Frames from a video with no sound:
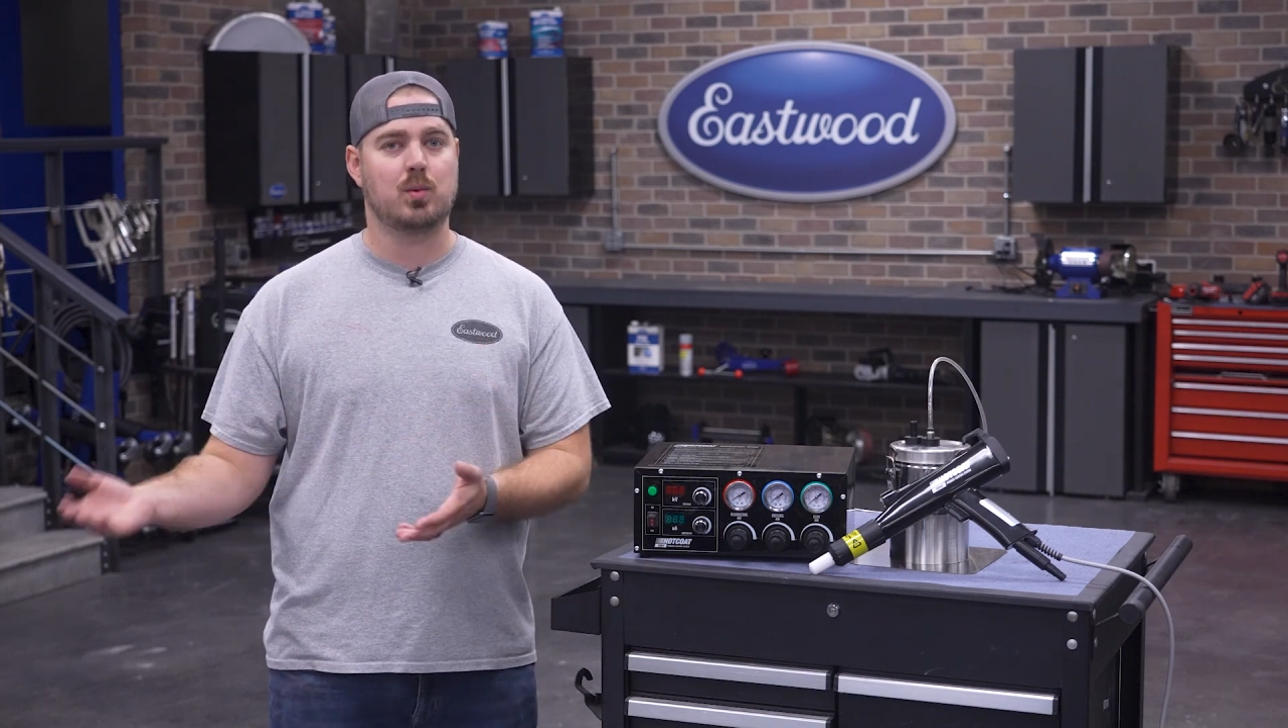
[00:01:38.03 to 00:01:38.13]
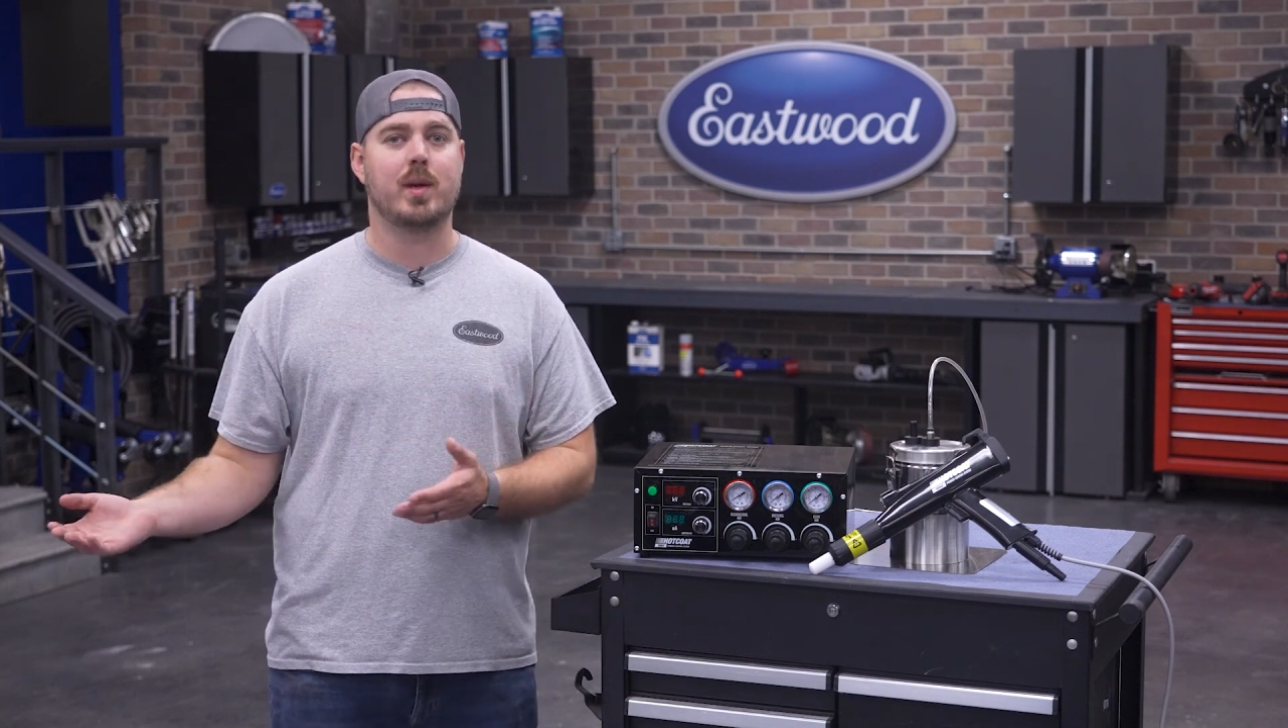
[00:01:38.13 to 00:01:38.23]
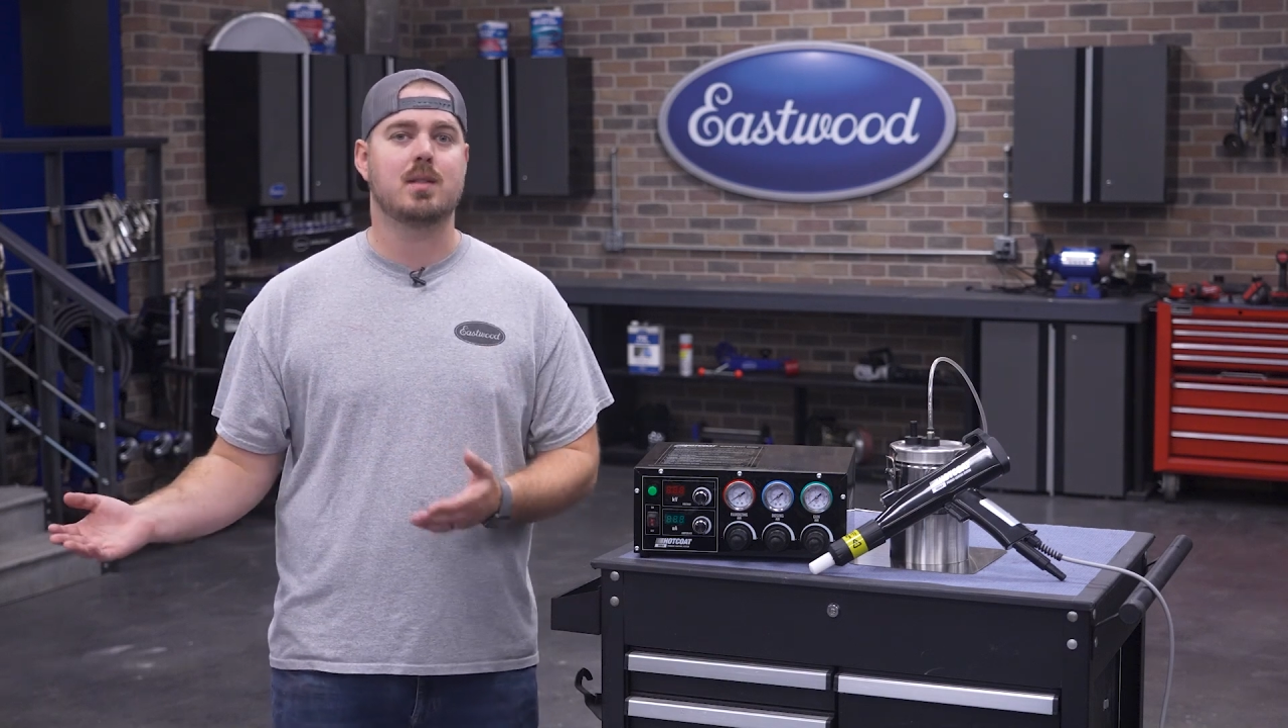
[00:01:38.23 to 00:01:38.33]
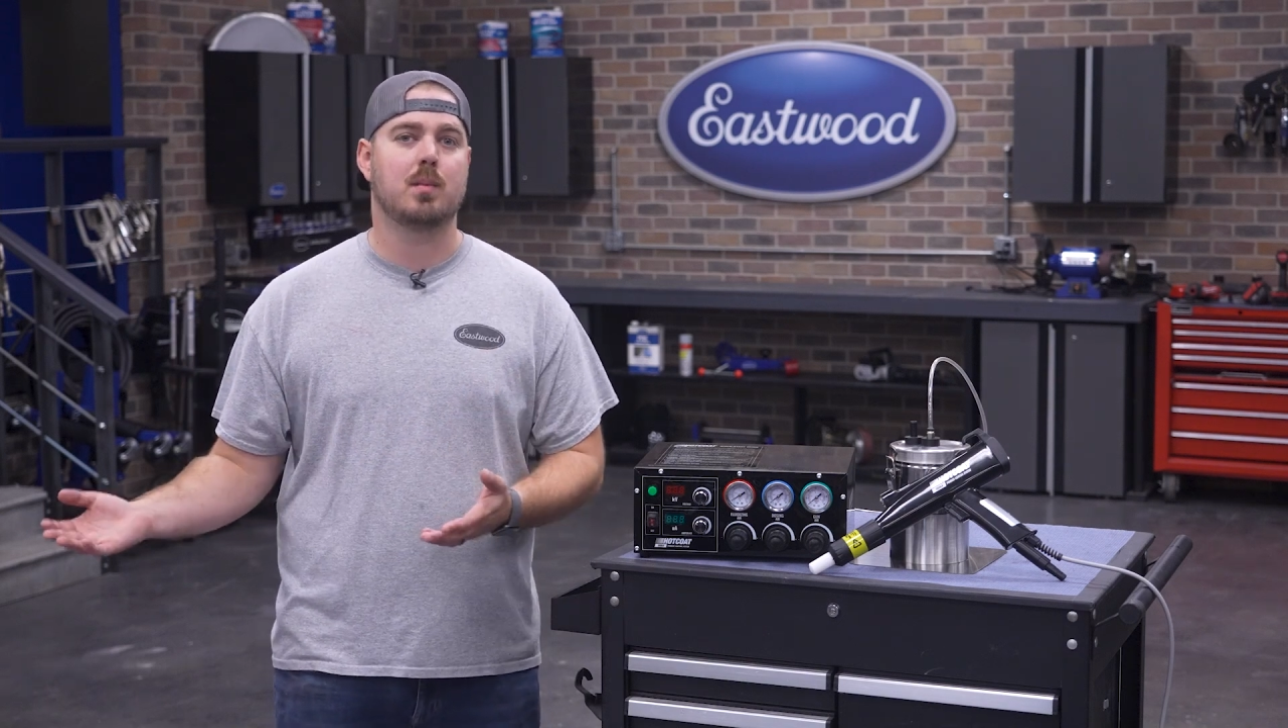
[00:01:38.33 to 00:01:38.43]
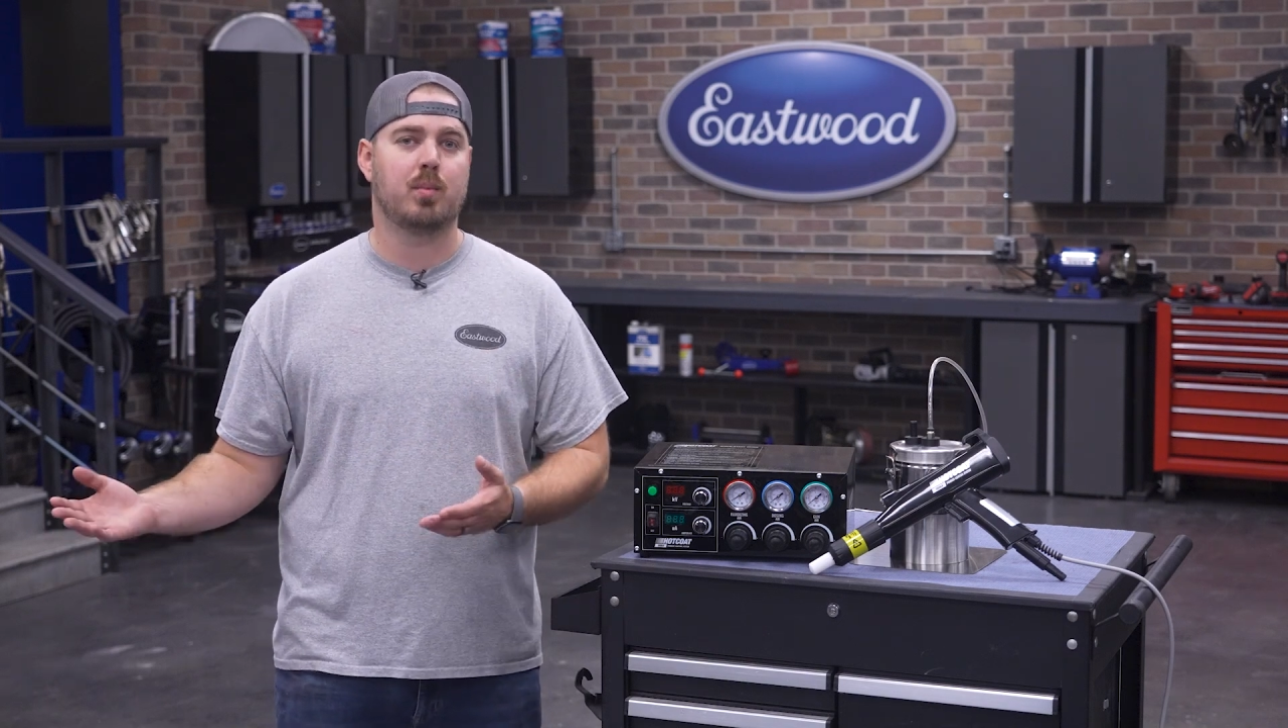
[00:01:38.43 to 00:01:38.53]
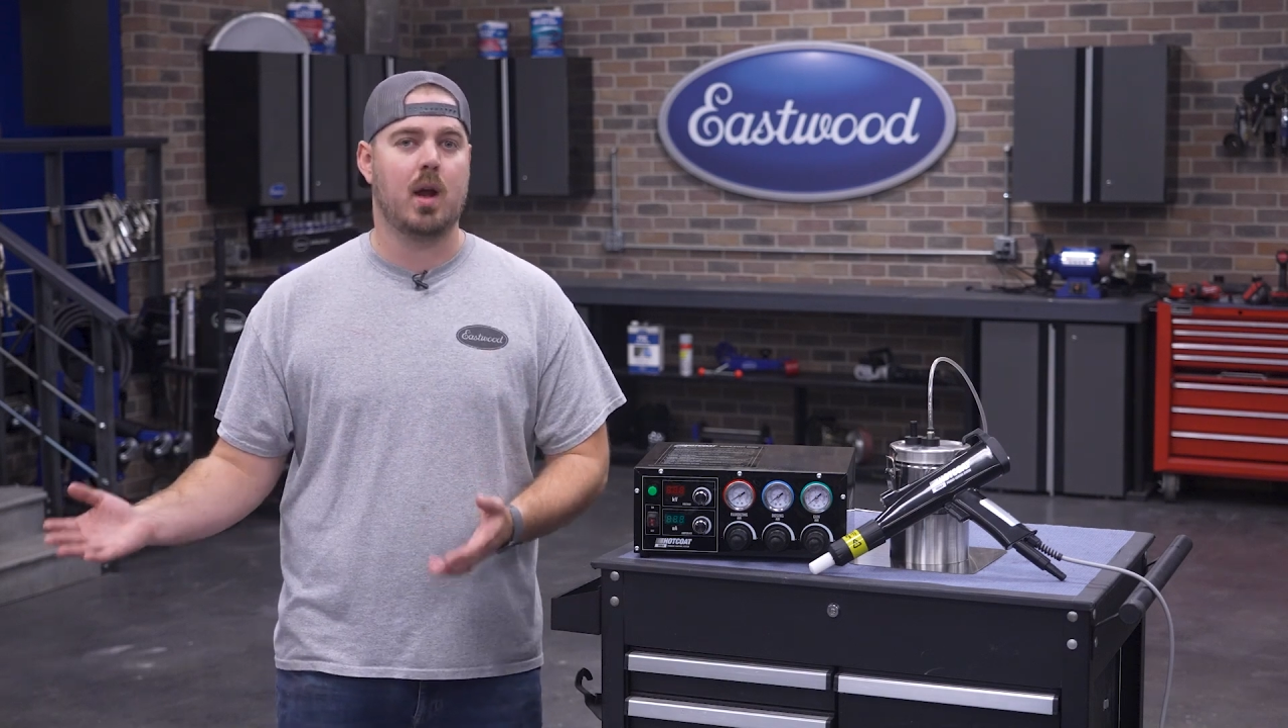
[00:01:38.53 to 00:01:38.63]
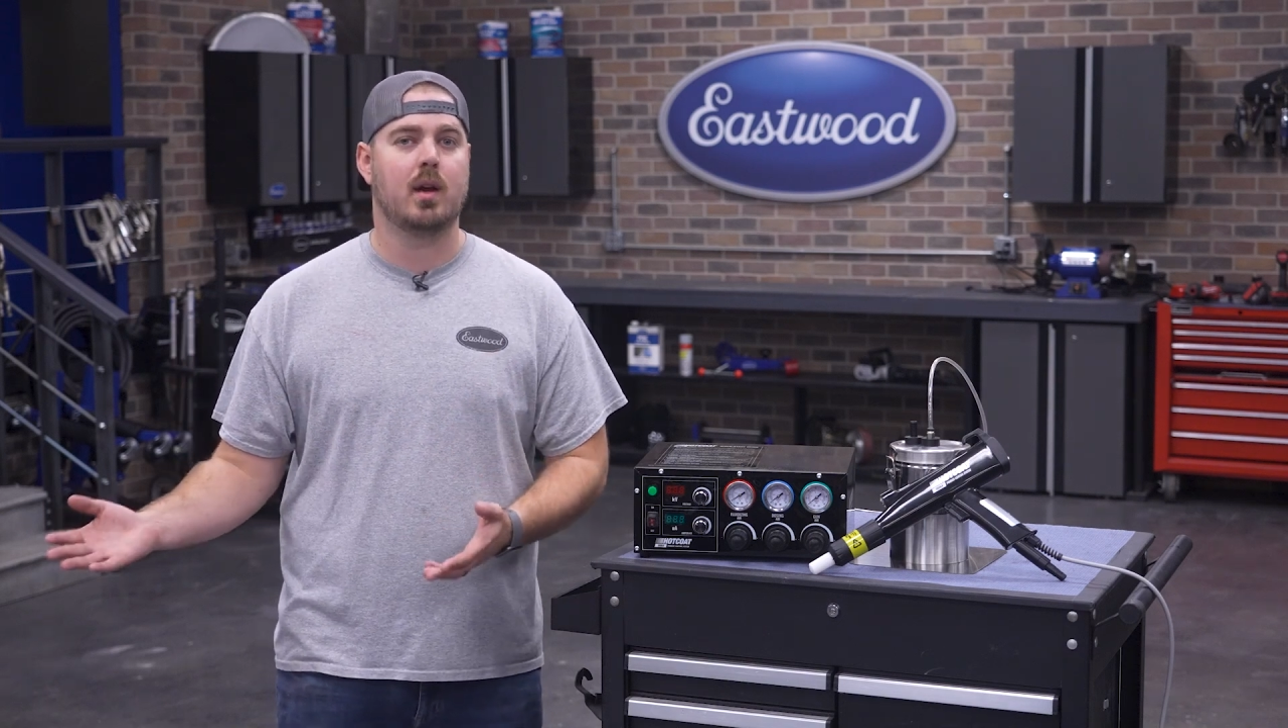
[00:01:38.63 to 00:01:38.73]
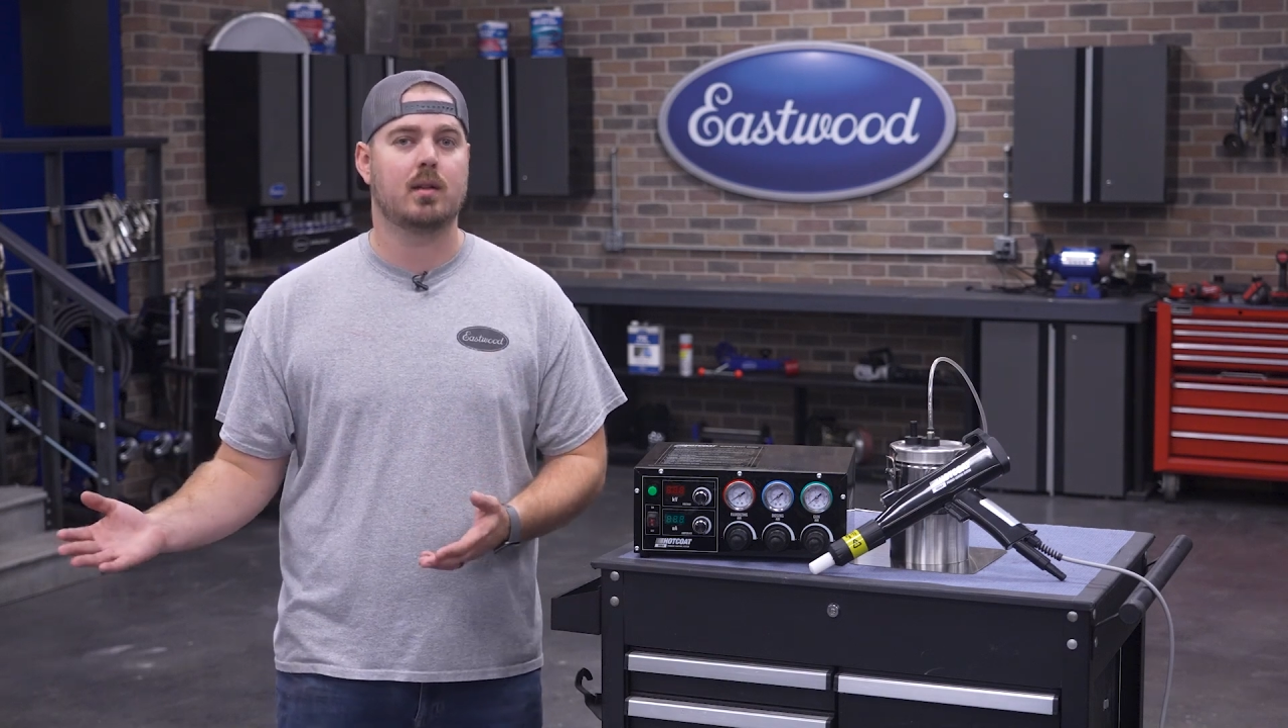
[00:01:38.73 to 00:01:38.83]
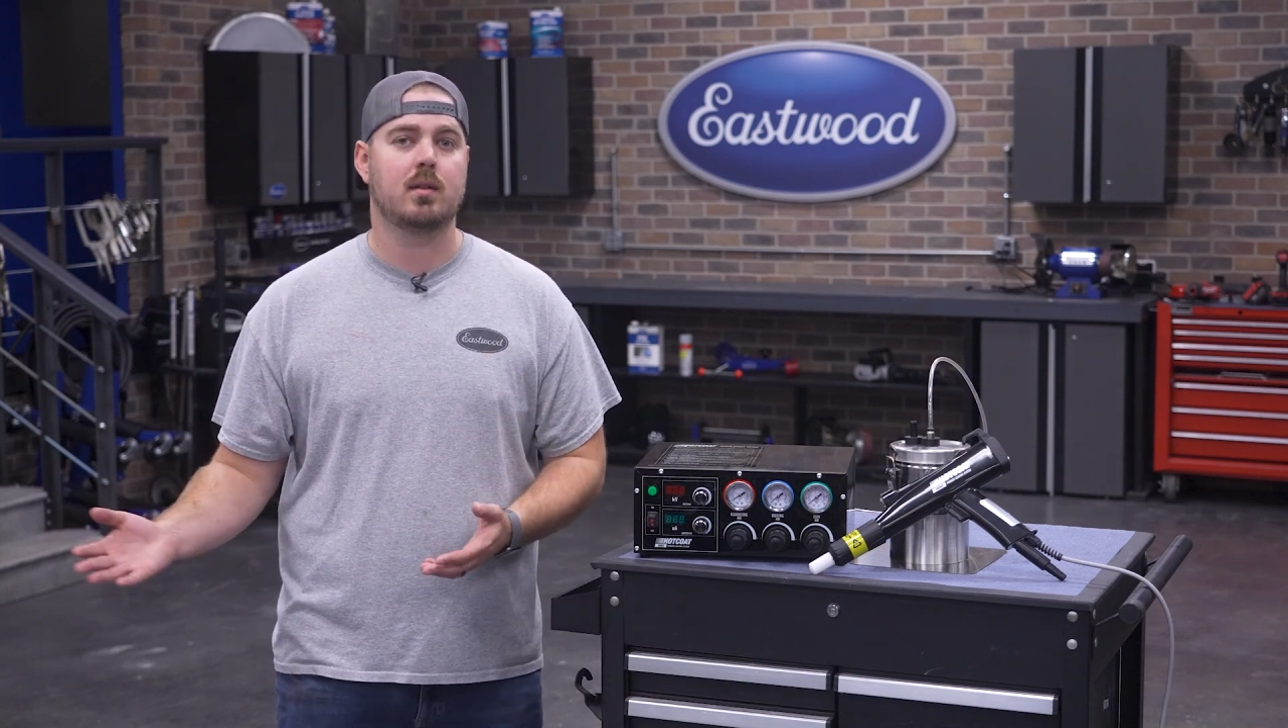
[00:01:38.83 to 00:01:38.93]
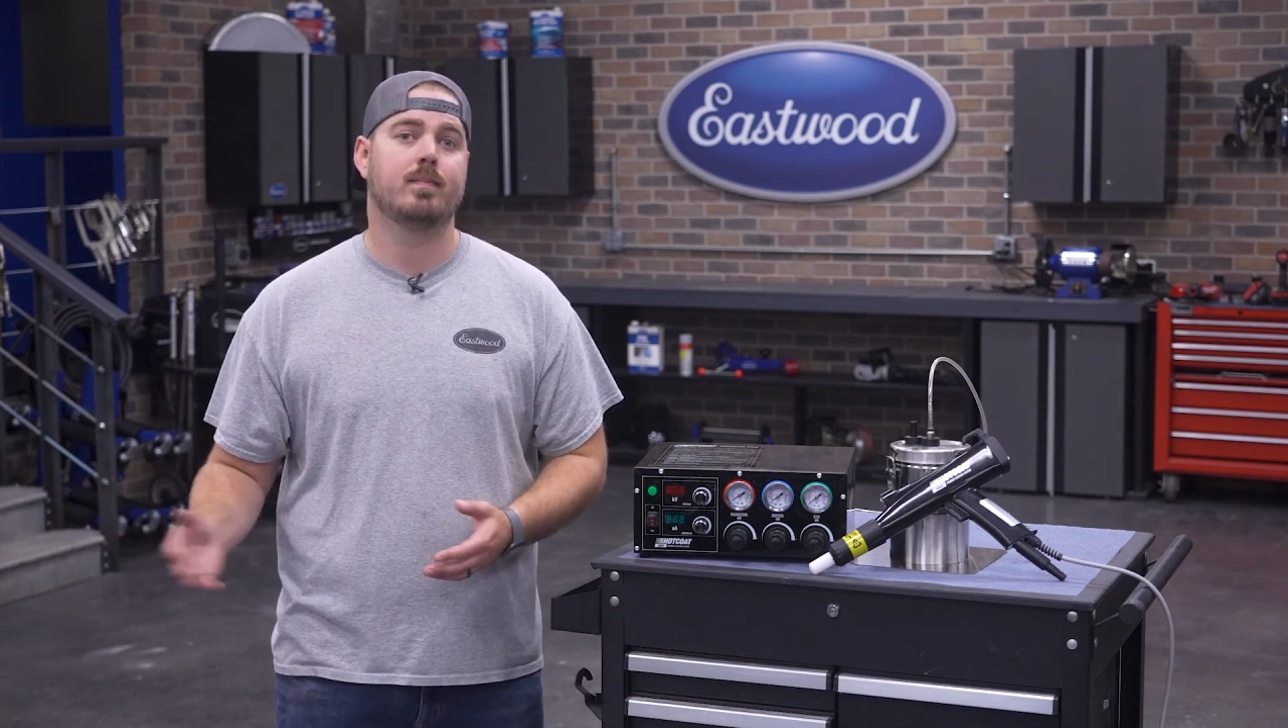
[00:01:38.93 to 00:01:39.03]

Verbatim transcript: wasted product.